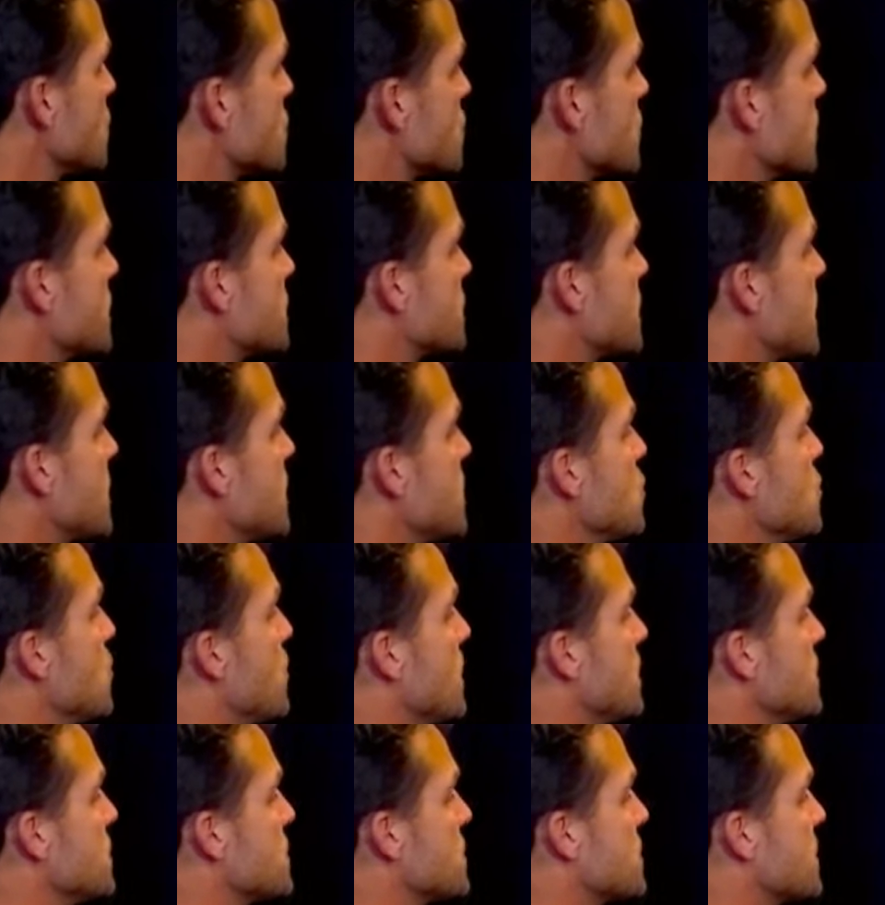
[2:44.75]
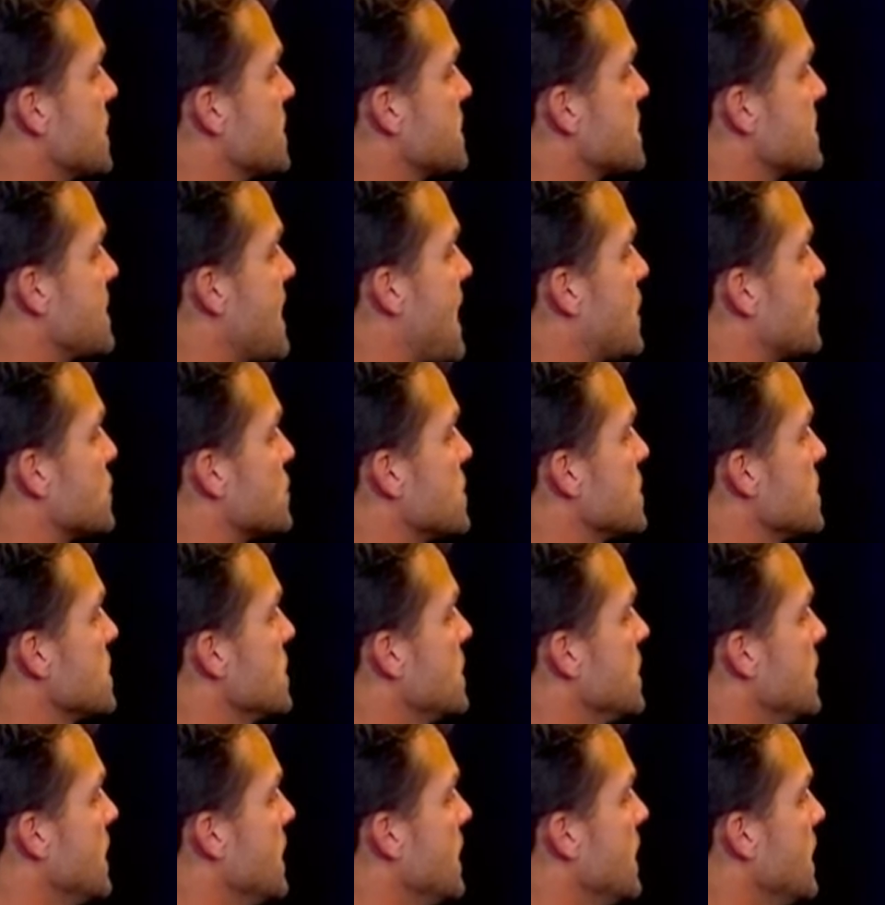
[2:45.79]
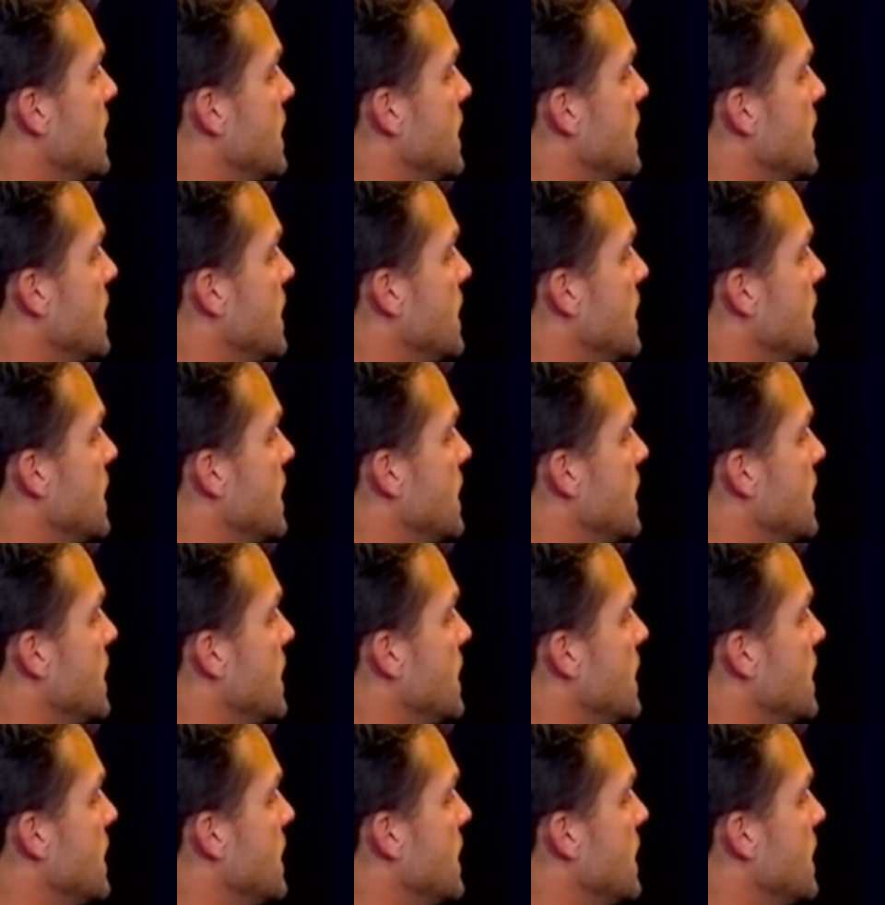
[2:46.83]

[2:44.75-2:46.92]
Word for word: So let's say that you put 6,000